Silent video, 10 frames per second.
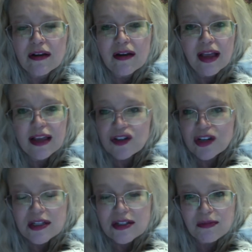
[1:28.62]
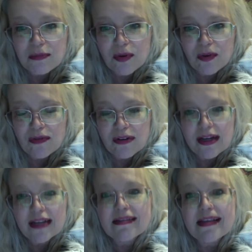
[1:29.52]
and she doesn't move.
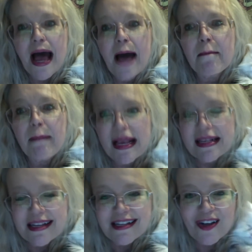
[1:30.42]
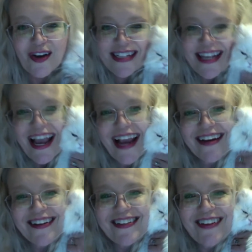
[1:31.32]
It's amazing. So I say
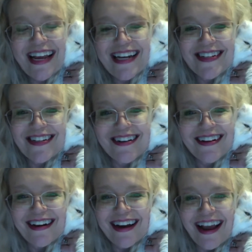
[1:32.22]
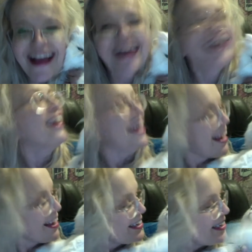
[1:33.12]
hello to Angel.
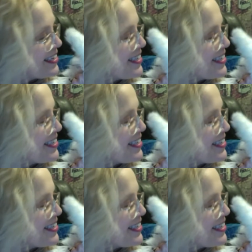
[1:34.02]
She's the